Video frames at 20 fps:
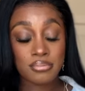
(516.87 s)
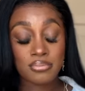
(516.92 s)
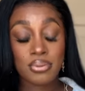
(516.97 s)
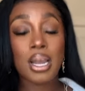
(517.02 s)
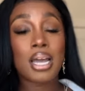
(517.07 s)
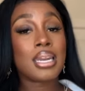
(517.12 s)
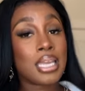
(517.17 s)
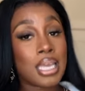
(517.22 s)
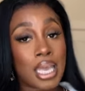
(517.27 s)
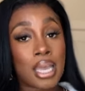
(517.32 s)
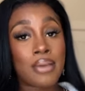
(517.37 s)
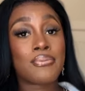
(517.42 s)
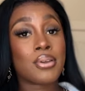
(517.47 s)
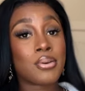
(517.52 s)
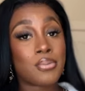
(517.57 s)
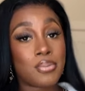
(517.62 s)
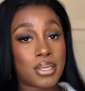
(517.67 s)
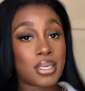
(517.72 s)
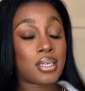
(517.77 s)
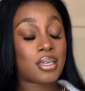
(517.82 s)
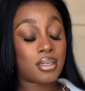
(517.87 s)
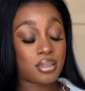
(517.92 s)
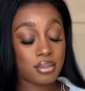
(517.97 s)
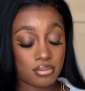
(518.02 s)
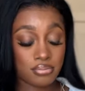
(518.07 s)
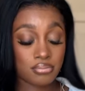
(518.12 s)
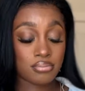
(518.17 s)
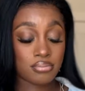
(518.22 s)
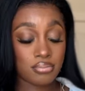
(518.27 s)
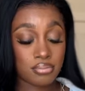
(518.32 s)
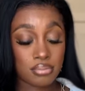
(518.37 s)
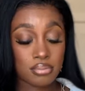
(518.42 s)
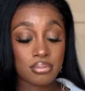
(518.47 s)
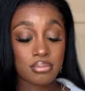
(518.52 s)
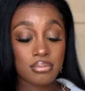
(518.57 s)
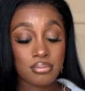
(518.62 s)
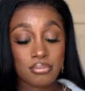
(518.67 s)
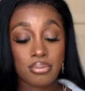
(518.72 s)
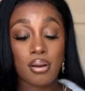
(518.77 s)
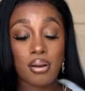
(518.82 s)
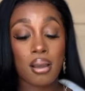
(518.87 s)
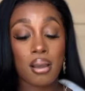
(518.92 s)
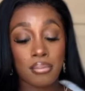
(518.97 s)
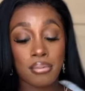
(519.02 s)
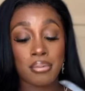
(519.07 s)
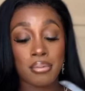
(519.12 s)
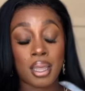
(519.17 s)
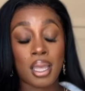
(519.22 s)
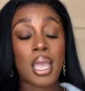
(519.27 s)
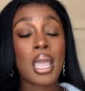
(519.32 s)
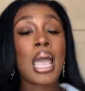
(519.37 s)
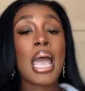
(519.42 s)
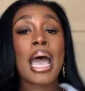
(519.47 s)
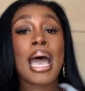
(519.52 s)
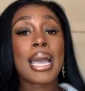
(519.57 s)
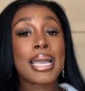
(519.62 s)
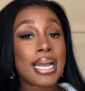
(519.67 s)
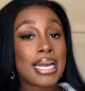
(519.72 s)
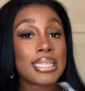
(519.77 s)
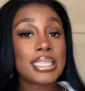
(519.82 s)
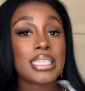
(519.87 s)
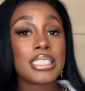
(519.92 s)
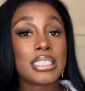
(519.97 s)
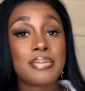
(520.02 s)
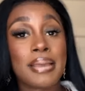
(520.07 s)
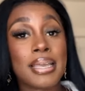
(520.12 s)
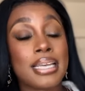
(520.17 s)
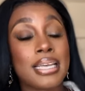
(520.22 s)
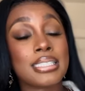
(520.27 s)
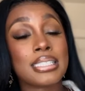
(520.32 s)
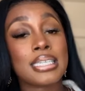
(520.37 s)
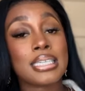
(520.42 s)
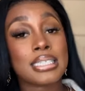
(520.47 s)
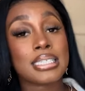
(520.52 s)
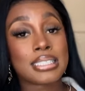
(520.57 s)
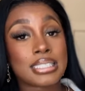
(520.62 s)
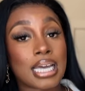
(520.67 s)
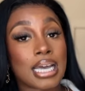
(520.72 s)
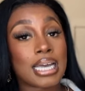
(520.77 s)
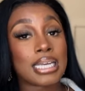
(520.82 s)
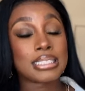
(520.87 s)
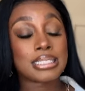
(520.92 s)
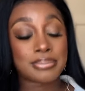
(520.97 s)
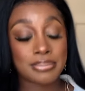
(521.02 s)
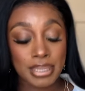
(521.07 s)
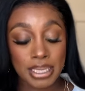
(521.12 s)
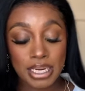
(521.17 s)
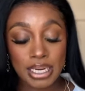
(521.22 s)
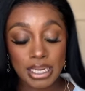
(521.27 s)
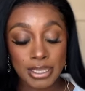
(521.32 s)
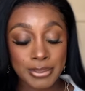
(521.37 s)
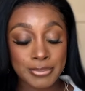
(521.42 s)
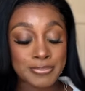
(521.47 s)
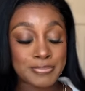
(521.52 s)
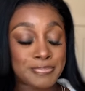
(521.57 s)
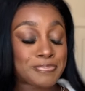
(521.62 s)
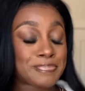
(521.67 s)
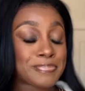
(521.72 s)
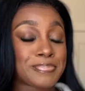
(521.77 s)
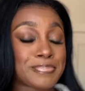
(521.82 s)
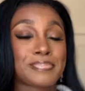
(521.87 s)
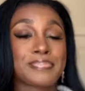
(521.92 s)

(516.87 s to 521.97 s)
Probably every week, probably. I got these pants in a size medium.